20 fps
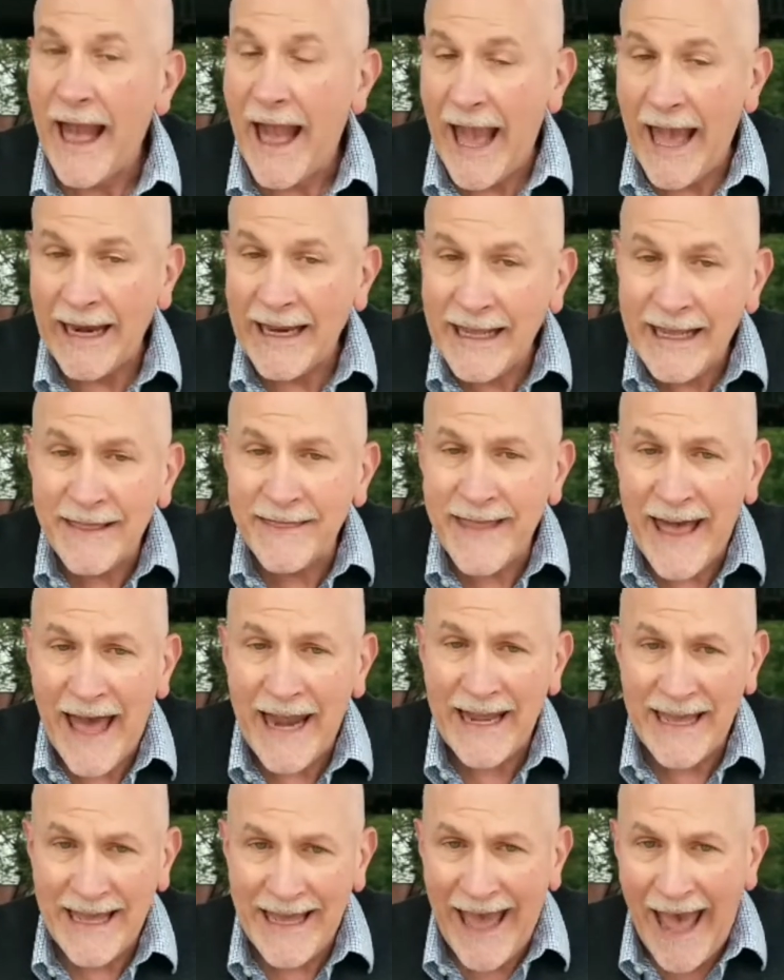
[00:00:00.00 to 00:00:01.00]
And in
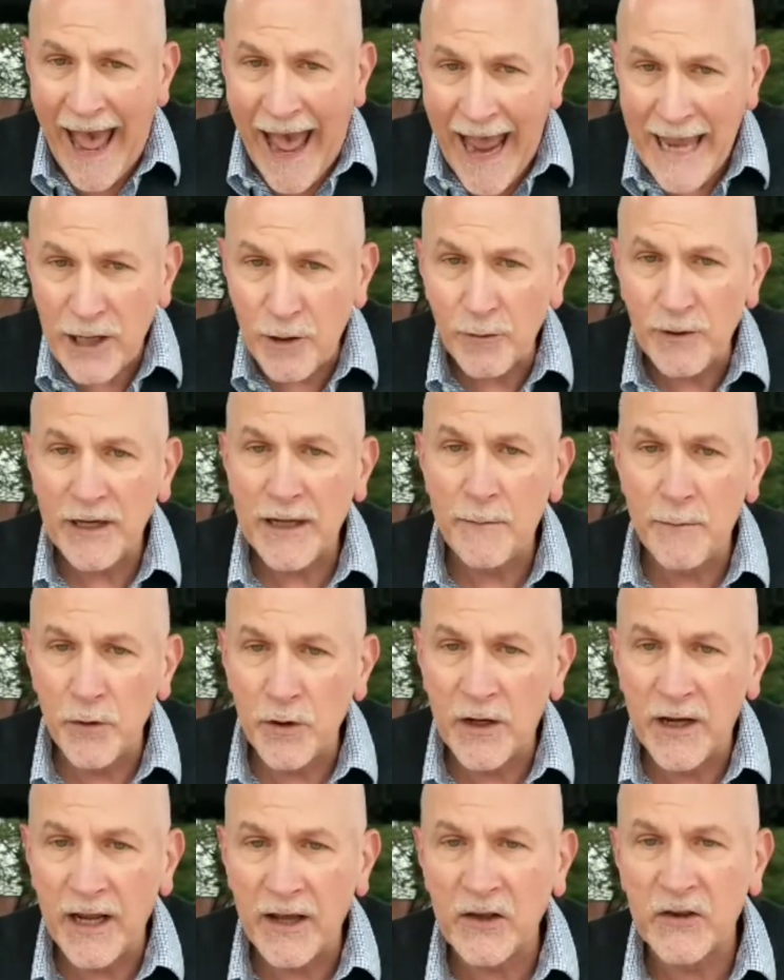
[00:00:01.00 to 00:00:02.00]
that, he accurately
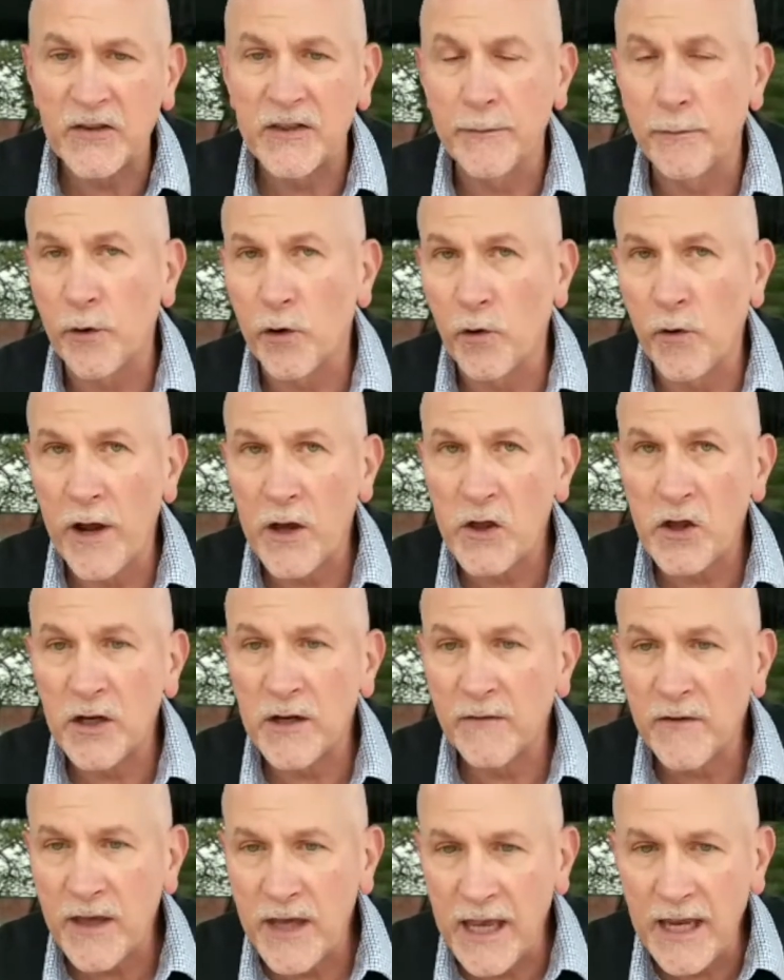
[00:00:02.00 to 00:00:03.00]
predicts the progression
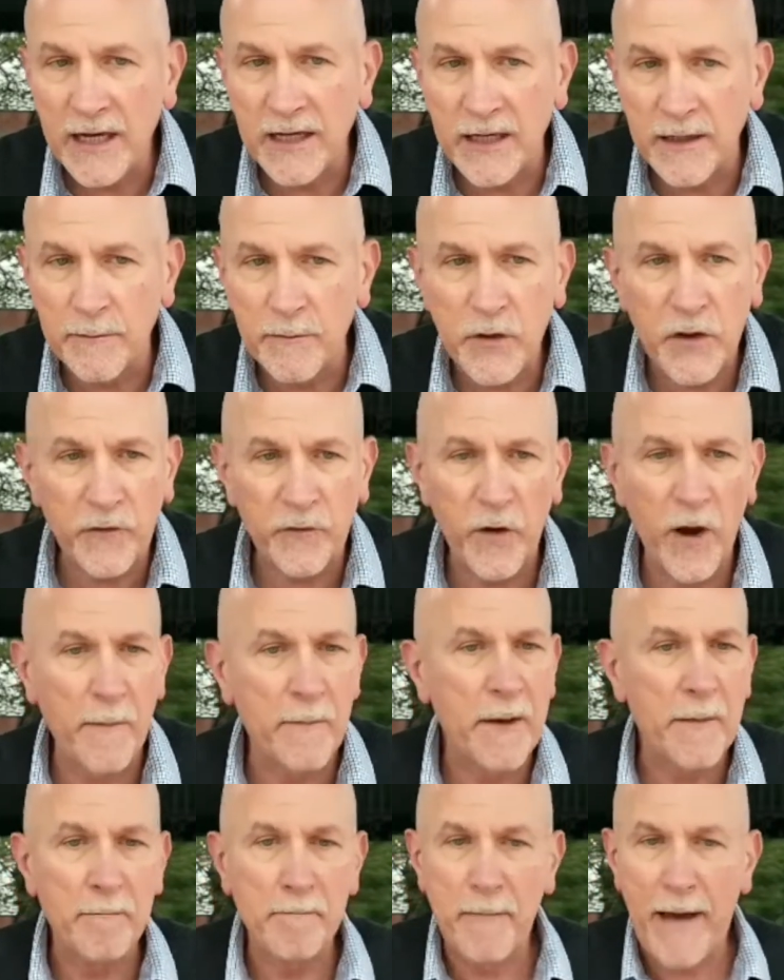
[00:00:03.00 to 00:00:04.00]
of kingdoms
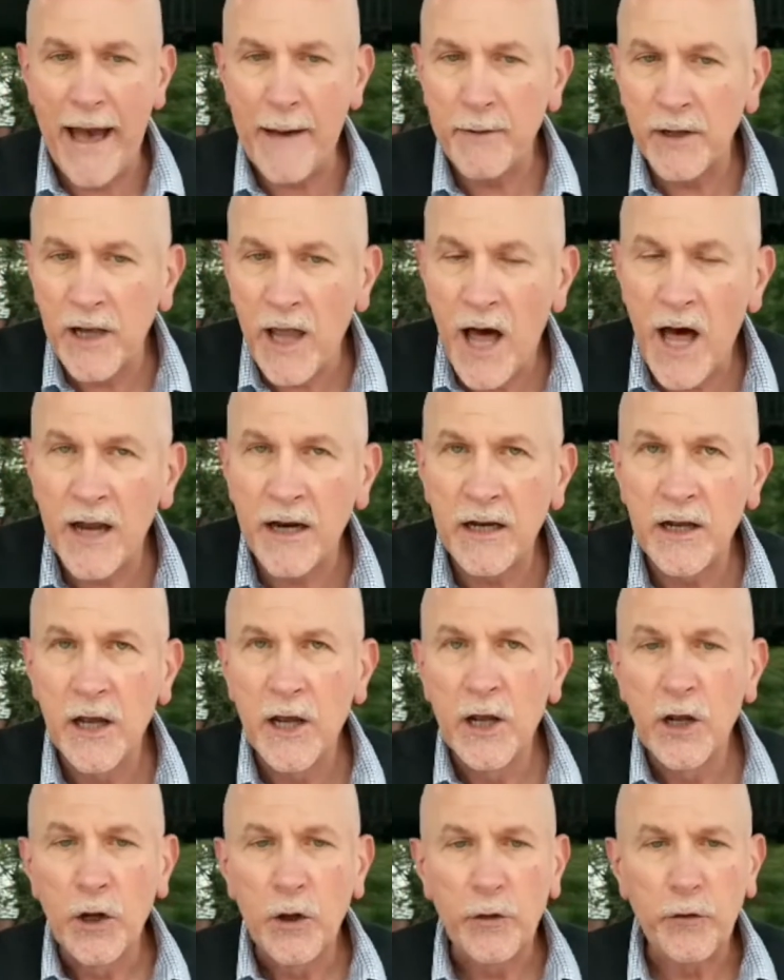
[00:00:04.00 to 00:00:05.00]
from Babylon
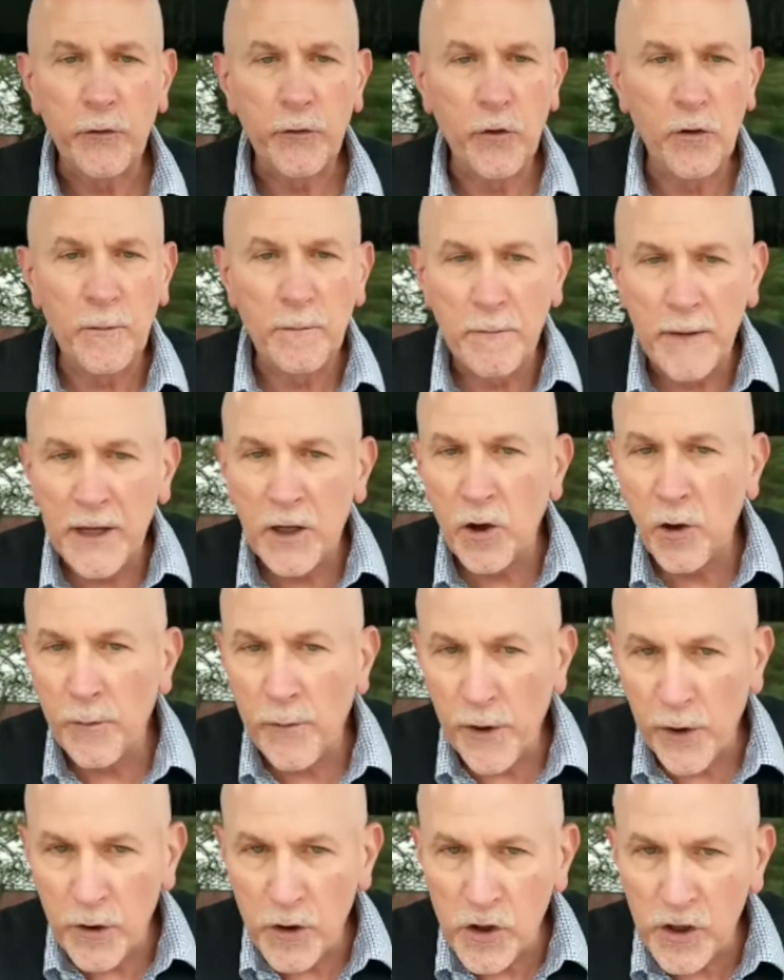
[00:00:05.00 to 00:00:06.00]
through
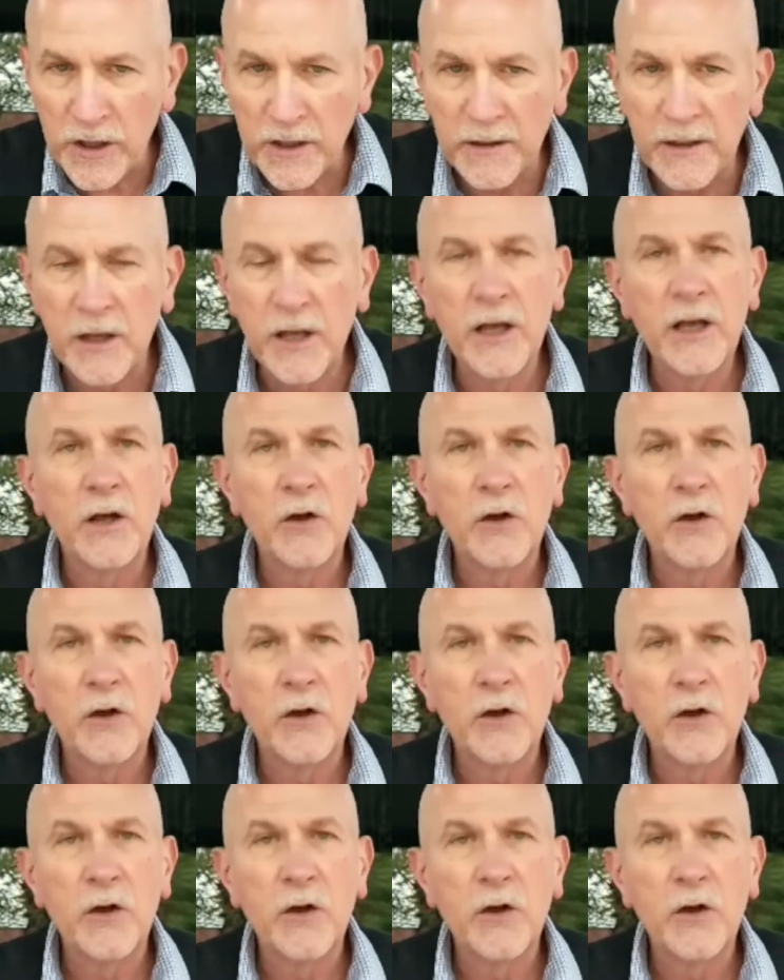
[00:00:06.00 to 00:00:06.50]
Medo-Persian,